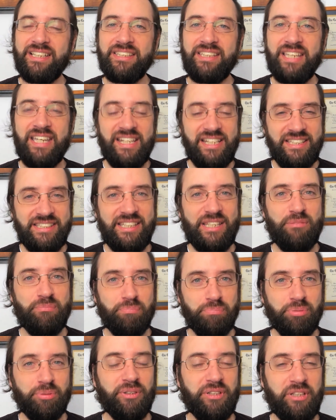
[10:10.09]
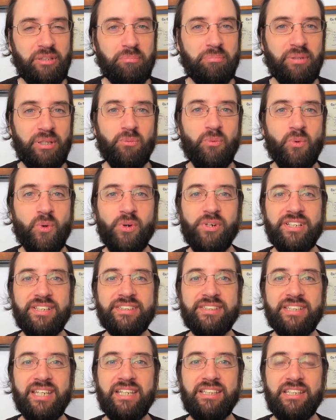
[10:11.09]
That is a pretty big warning
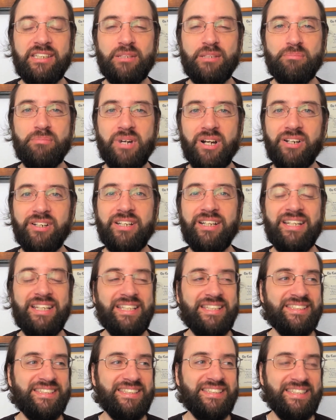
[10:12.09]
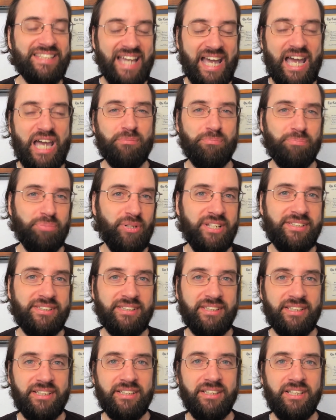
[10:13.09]
sign that the market is not
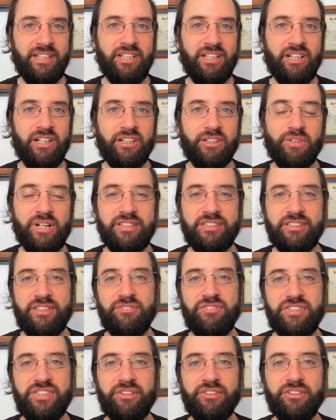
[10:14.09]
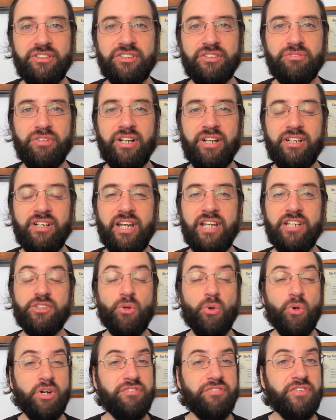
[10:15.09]
pricing aggressive series of rate hikes,
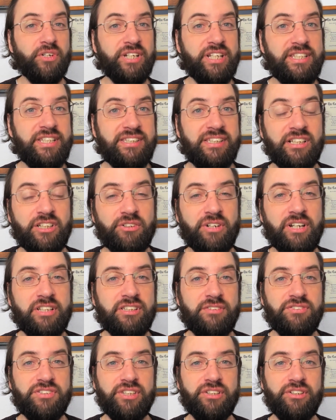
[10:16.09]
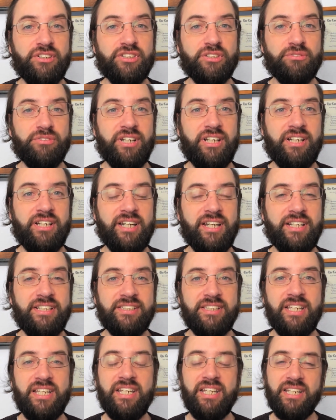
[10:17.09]
or if there is an aggressive series of rate hikes,